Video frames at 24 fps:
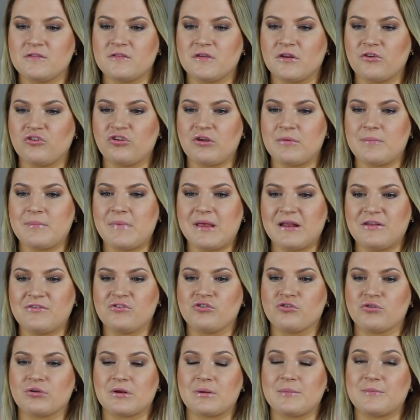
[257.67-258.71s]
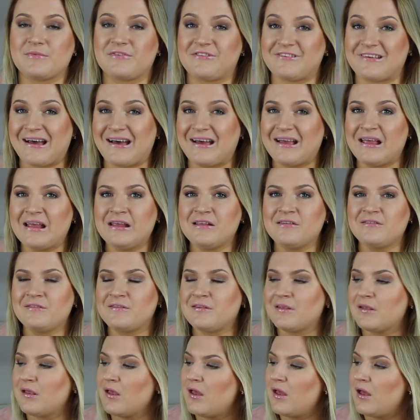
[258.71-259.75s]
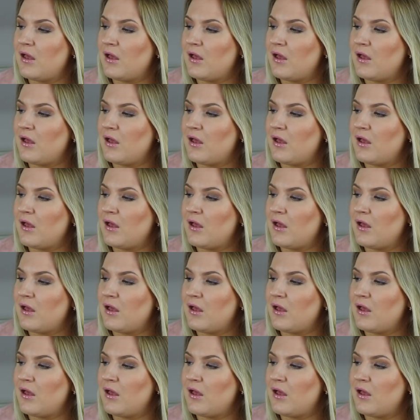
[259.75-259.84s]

such a mainstream size.